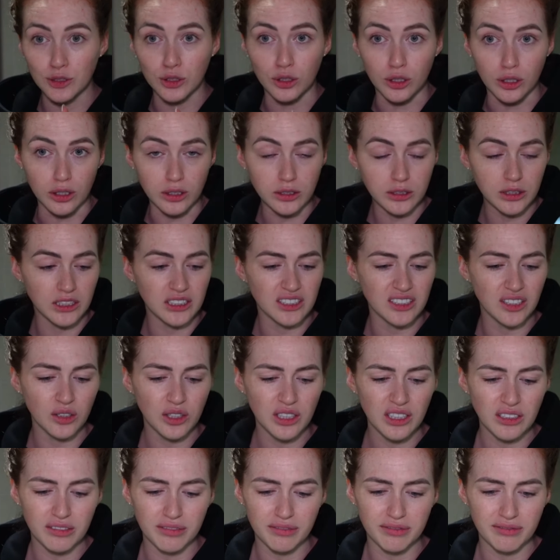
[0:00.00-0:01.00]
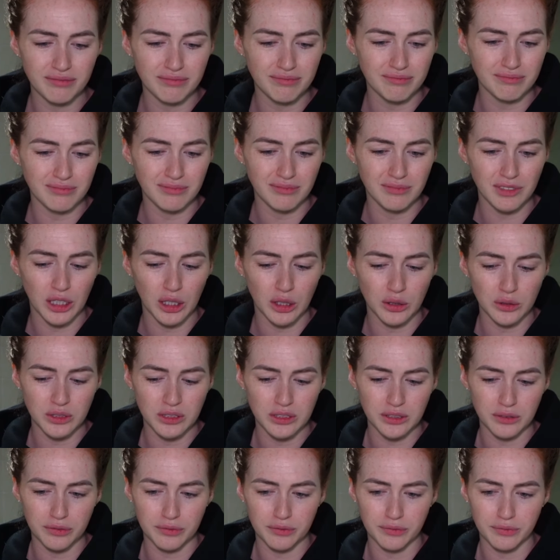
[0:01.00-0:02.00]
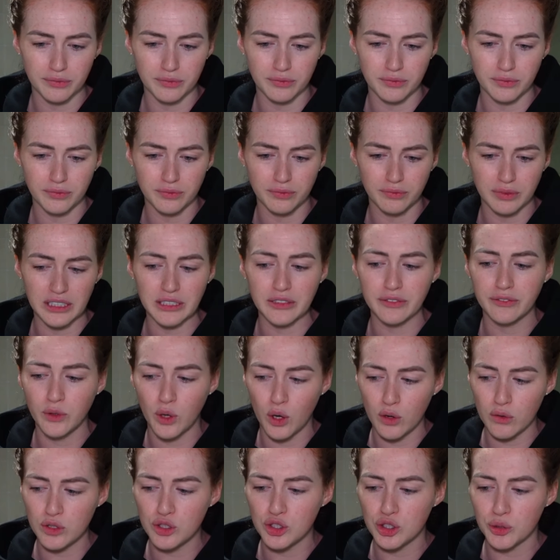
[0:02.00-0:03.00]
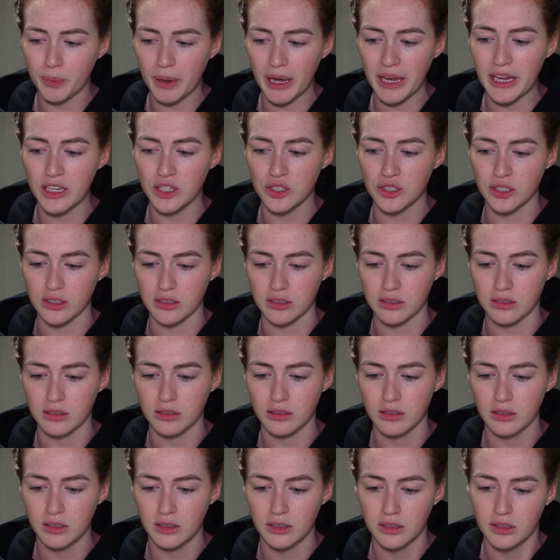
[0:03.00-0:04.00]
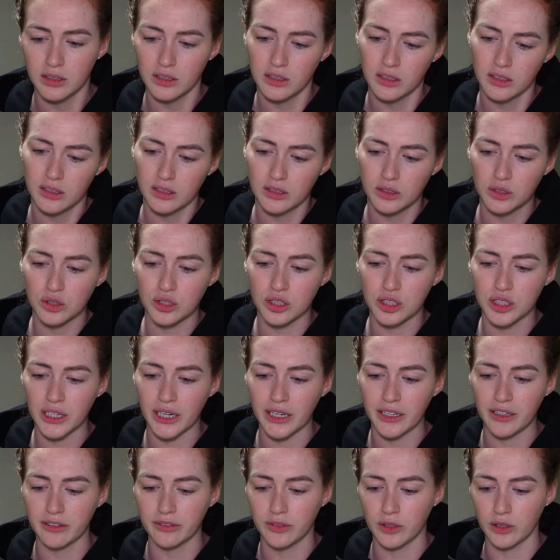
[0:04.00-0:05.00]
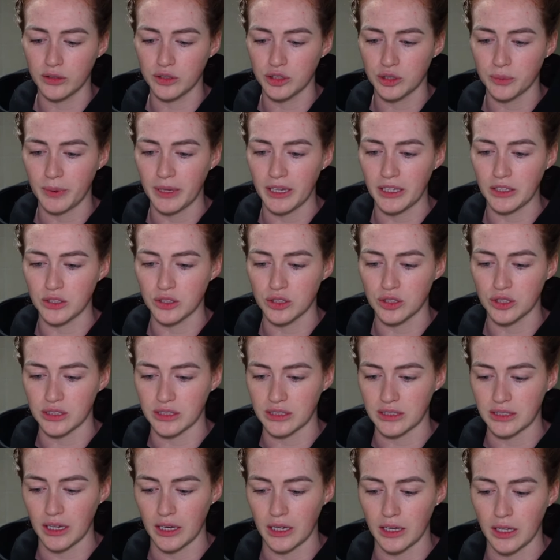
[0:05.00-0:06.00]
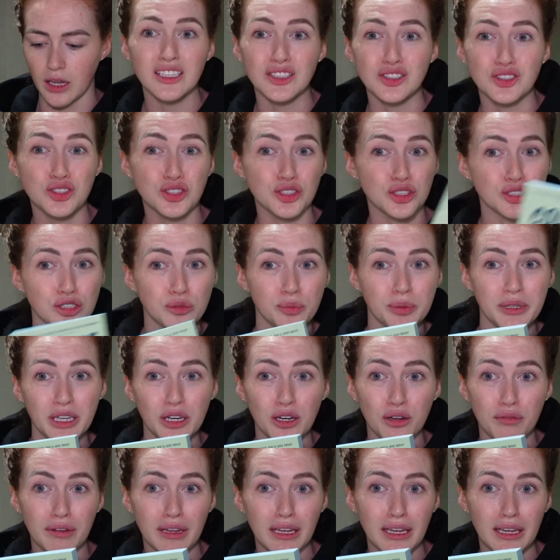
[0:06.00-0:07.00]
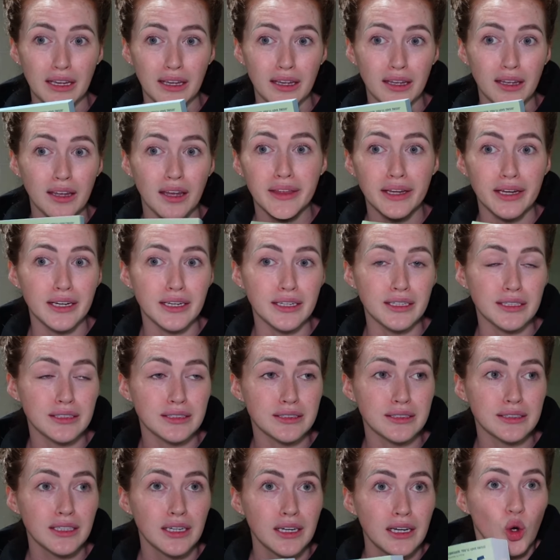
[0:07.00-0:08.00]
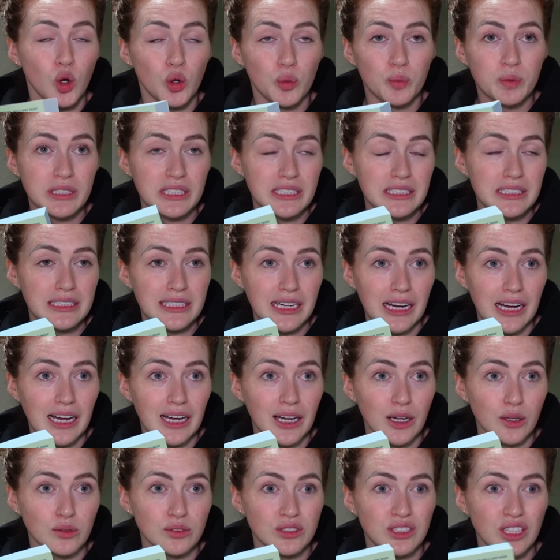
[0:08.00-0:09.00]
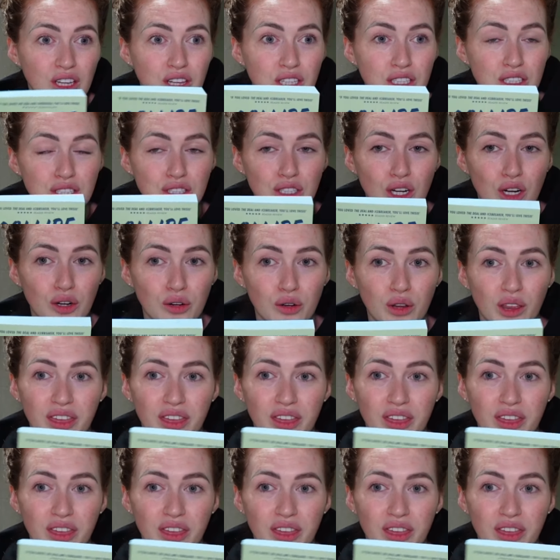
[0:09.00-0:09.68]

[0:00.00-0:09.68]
good. It's only close to... it's 400 pages just shy of 400 pages should I say. It's dual POV, there's ups and downs, there's no